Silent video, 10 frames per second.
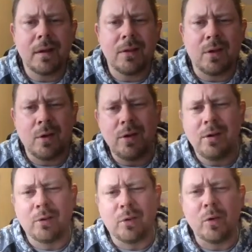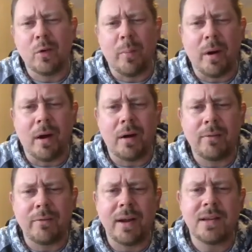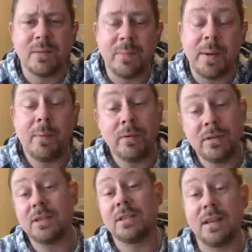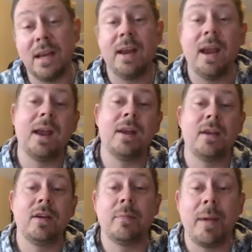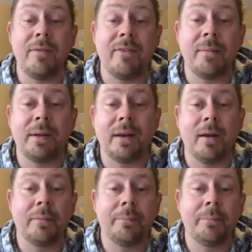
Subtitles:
go to your local bar, find some people, just say, "Hey, you're in my family now."